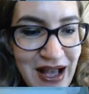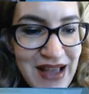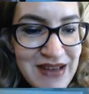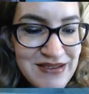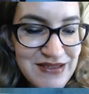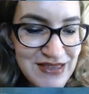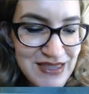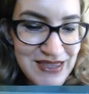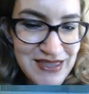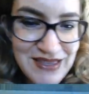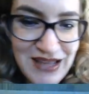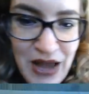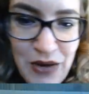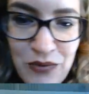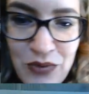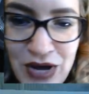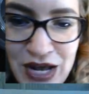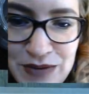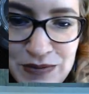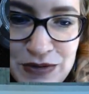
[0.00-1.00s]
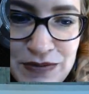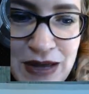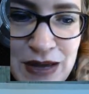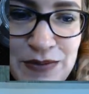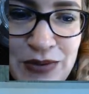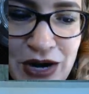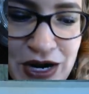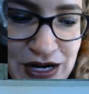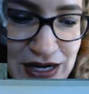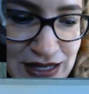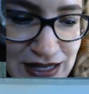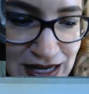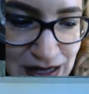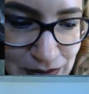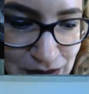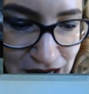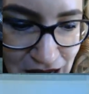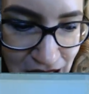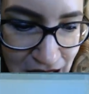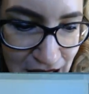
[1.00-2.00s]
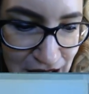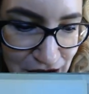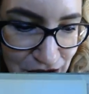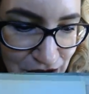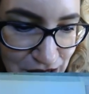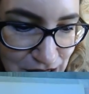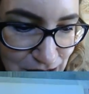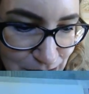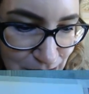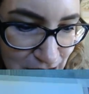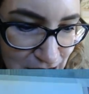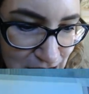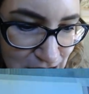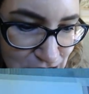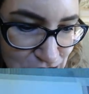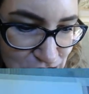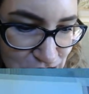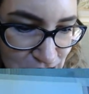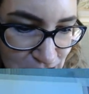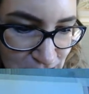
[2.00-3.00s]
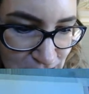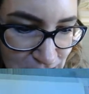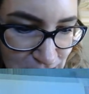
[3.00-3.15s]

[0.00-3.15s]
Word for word: I, I want to put my barn a little bit higher on the page.